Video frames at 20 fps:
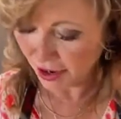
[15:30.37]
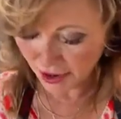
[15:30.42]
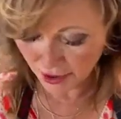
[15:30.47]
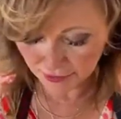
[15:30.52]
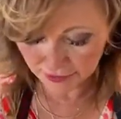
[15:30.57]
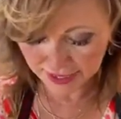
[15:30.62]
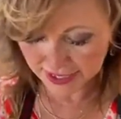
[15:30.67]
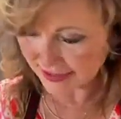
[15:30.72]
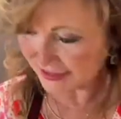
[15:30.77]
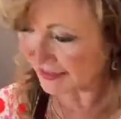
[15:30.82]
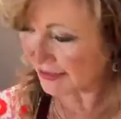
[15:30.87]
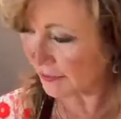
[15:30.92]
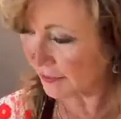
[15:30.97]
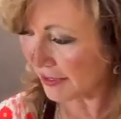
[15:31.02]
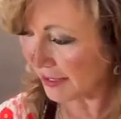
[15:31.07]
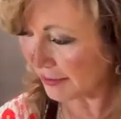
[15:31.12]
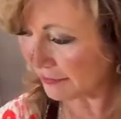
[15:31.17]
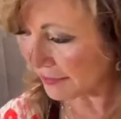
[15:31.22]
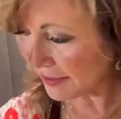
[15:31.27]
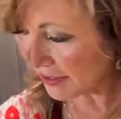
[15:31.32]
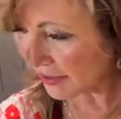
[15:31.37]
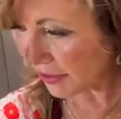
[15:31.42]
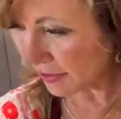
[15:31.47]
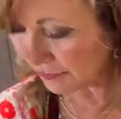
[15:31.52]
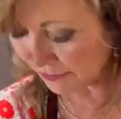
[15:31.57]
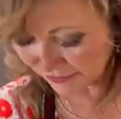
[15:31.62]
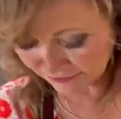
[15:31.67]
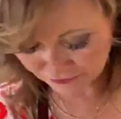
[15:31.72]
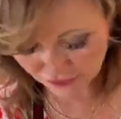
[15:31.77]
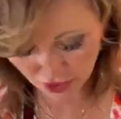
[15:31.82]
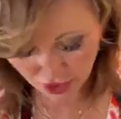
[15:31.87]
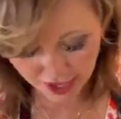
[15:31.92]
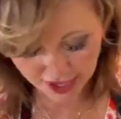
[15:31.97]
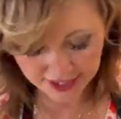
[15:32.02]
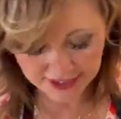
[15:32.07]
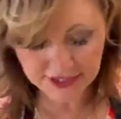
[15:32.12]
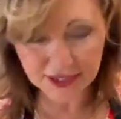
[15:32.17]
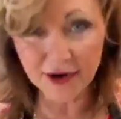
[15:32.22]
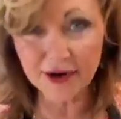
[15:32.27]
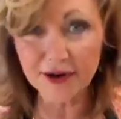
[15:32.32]
All right, so here we go. We've
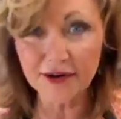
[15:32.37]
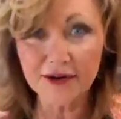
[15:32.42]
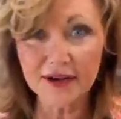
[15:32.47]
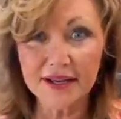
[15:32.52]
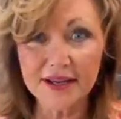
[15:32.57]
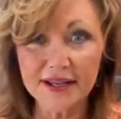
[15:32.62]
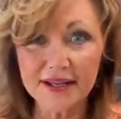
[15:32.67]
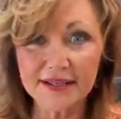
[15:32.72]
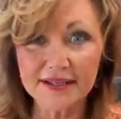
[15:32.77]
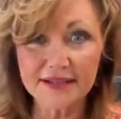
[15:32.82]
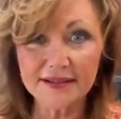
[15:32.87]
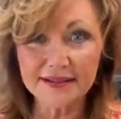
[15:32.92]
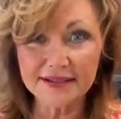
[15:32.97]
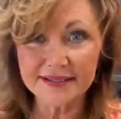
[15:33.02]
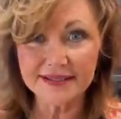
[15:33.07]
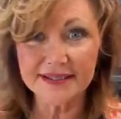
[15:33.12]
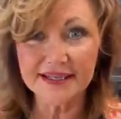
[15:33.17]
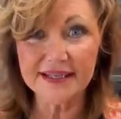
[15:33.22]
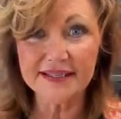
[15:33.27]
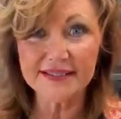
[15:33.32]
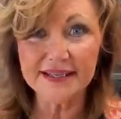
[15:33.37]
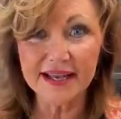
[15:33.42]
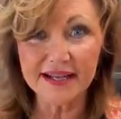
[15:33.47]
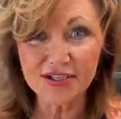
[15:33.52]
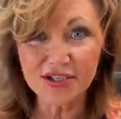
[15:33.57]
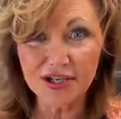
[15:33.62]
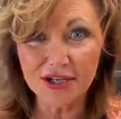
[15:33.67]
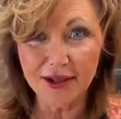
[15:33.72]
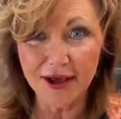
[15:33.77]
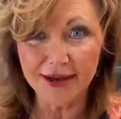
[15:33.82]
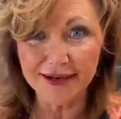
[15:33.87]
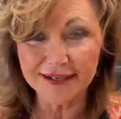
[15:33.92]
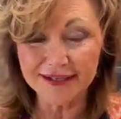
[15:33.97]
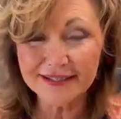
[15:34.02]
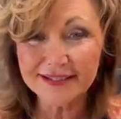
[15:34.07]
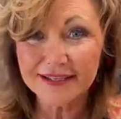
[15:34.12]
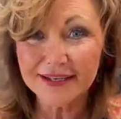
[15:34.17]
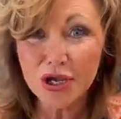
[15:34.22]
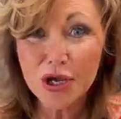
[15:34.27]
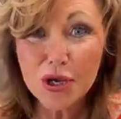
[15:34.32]
got our 6
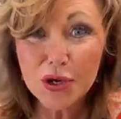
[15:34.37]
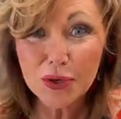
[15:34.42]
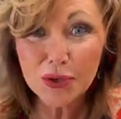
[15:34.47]
enchiladas.